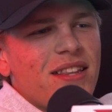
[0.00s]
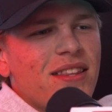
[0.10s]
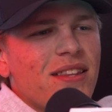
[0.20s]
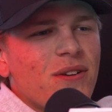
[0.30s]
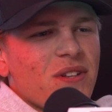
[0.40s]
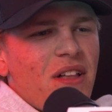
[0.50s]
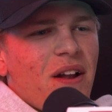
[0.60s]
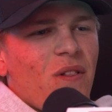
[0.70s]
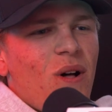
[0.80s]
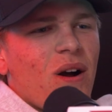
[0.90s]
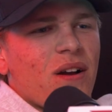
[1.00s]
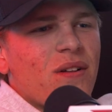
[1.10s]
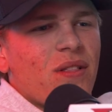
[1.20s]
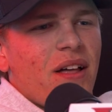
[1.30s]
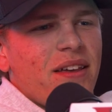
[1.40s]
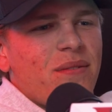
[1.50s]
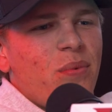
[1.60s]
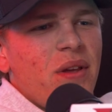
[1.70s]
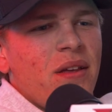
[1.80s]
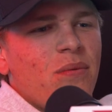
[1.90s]
There's a lot of luck. Like
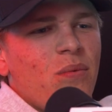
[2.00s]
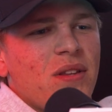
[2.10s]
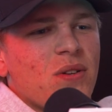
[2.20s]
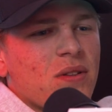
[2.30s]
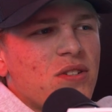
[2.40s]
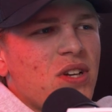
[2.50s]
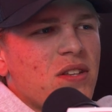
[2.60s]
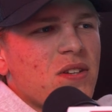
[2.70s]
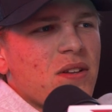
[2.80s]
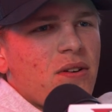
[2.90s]
we took the chance on the